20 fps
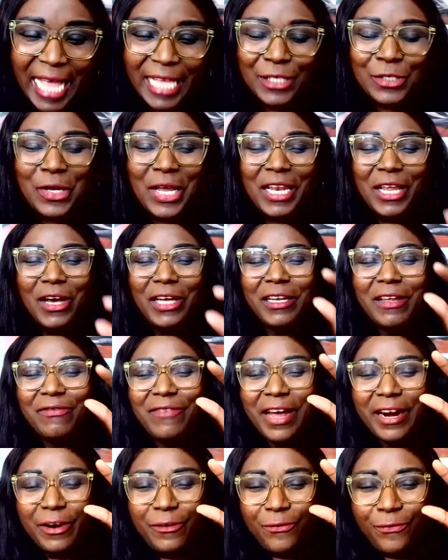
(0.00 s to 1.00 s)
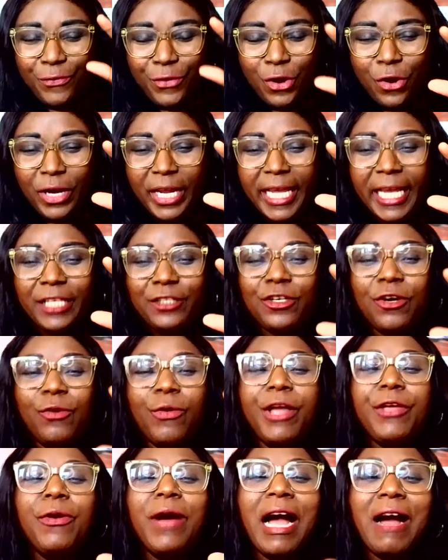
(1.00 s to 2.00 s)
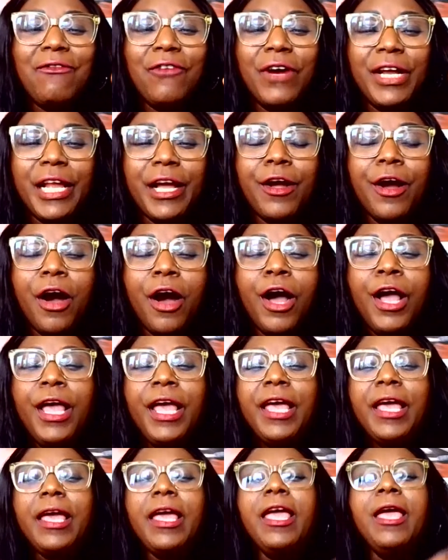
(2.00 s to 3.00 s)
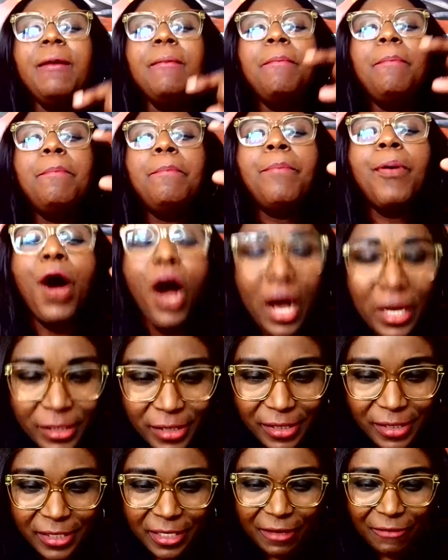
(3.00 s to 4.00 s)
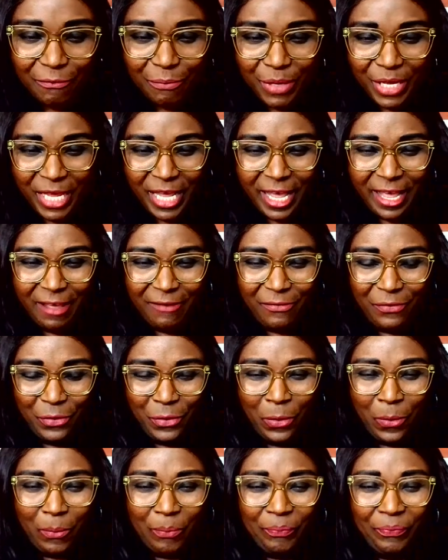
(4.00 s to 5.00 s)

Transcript: It's only on a very few occasions when you have what they call impulsive behavior.